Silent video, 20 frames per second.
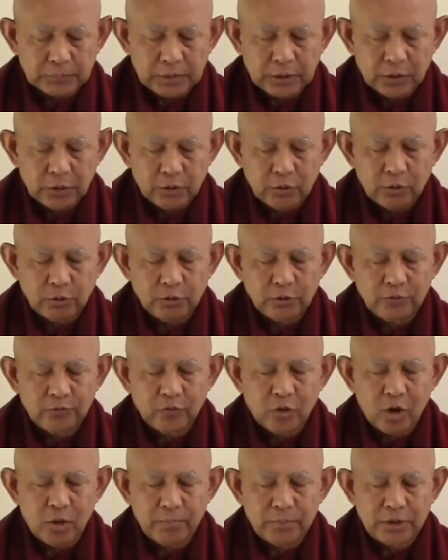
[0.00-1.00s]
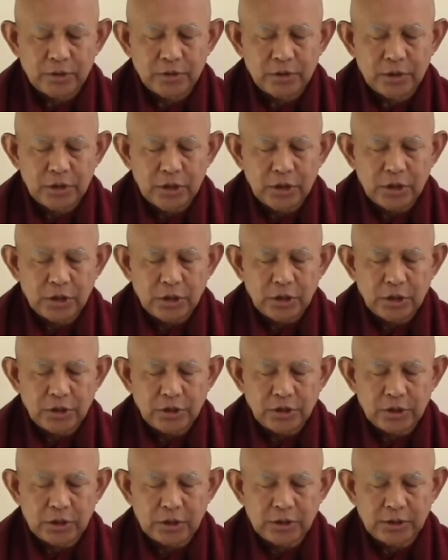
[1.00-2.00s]
Gross form is
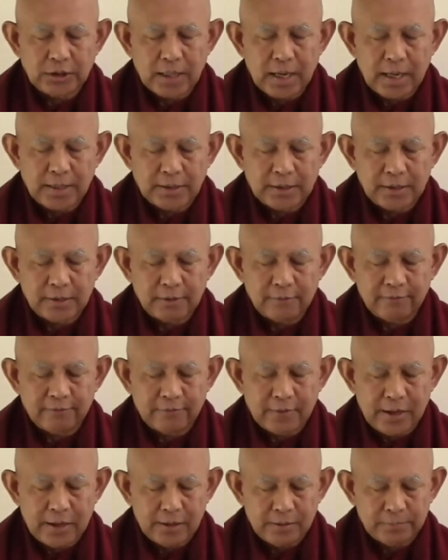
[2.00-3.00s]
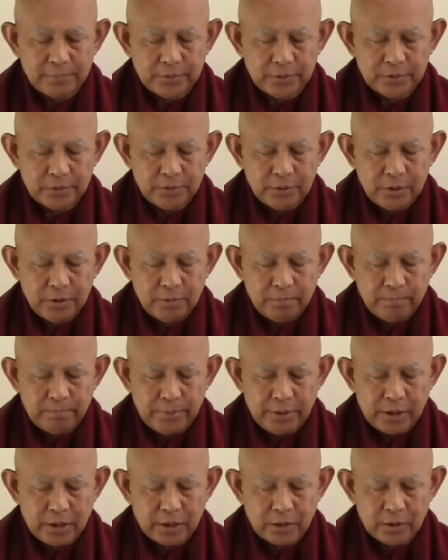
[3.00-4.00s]
easily identifiable,
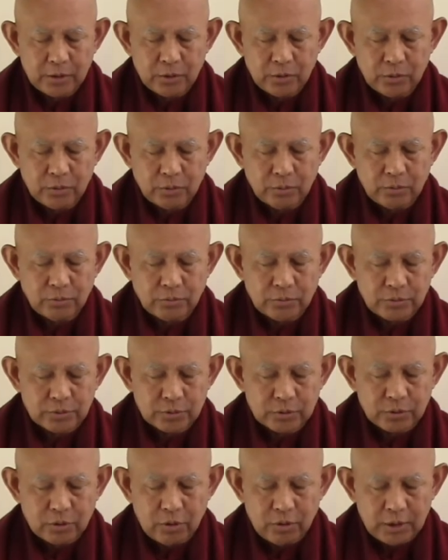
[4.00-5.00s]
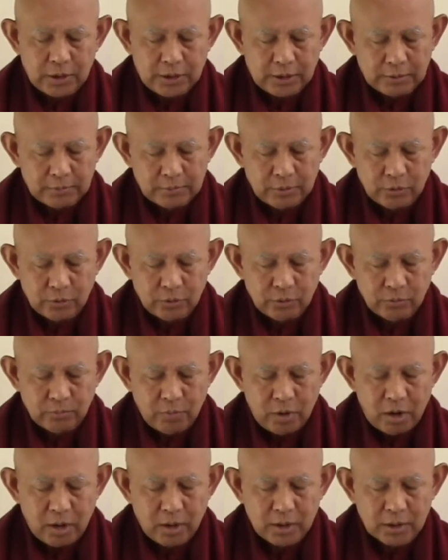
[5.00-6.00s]
big, huge, solid,
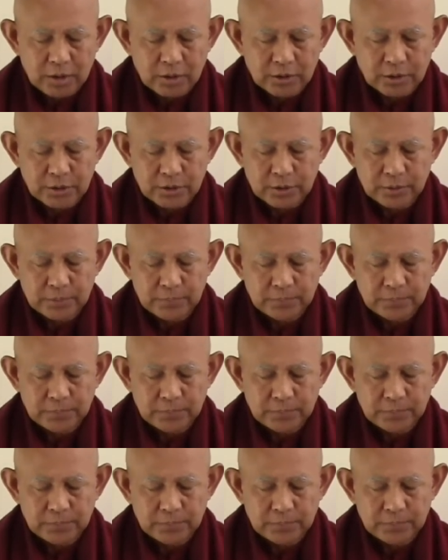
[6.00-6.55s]
humongous,